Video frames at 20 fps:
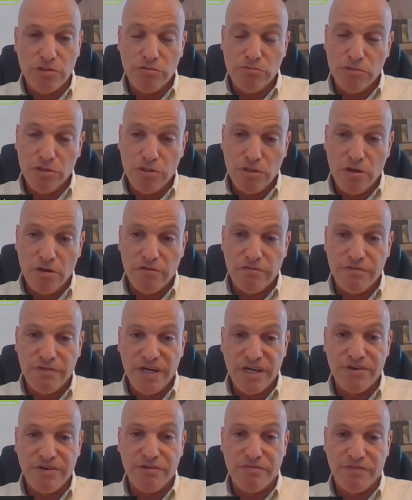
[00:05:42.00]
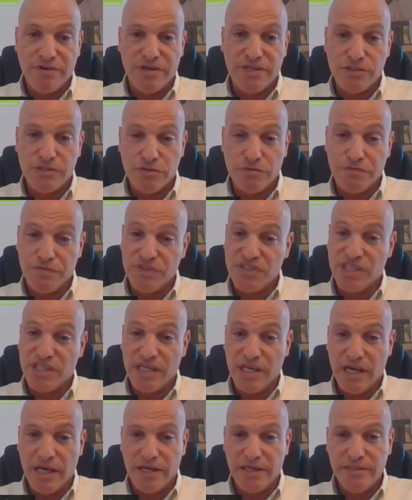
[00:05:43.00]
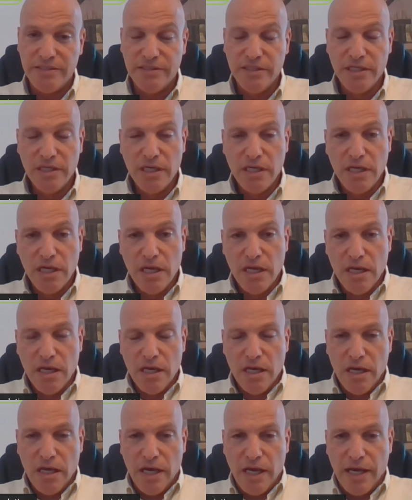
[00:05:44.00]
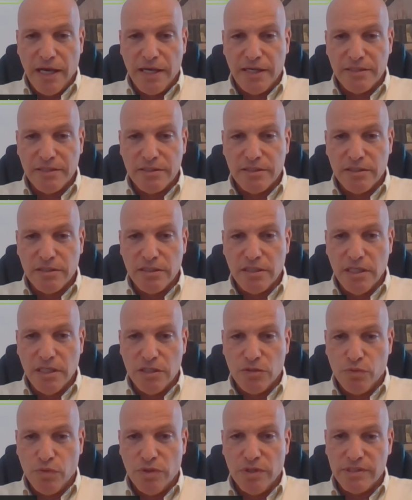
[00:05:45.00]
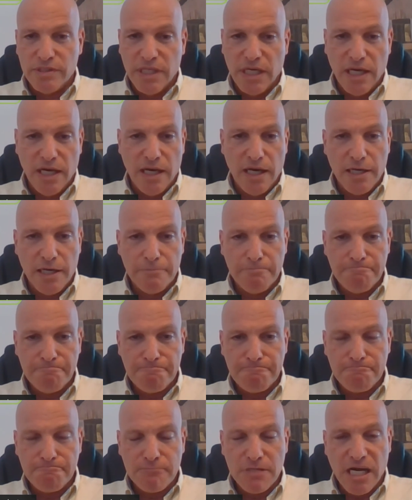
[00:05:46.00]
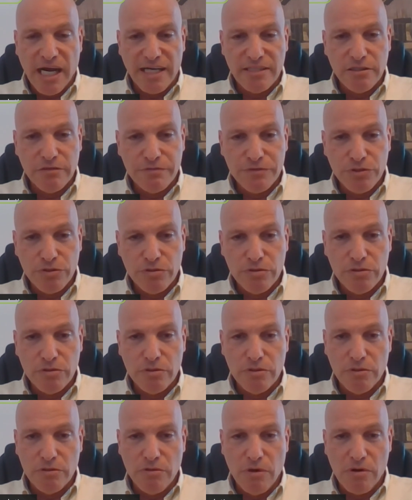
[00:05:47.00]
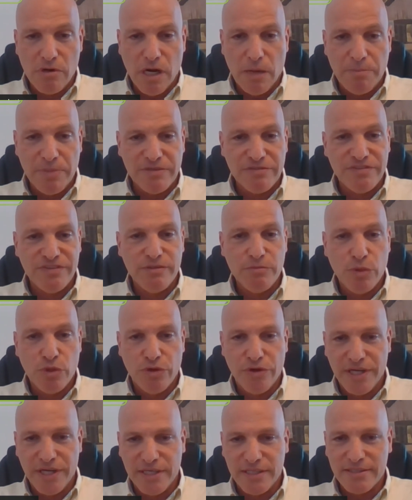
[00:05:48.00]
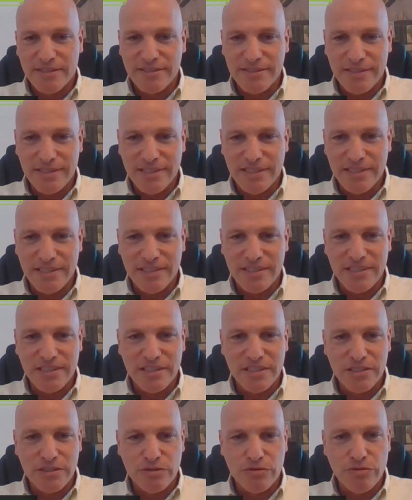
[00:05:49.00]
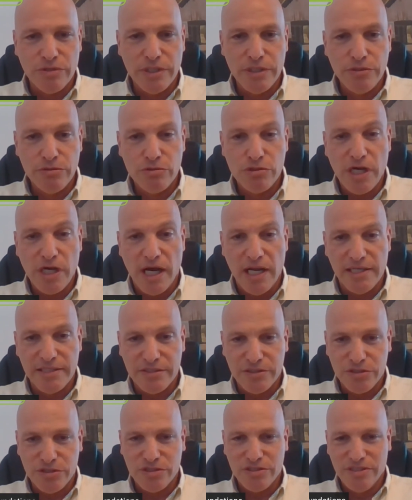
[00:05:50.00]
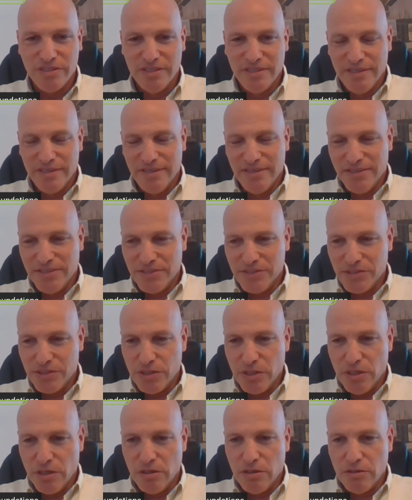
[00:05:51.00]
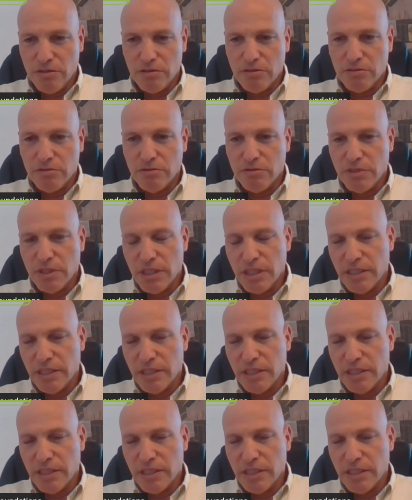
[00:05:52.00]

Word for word: you know, very, very sophisticated. And it was a kind of you woke up every morning uh, to a new challenge so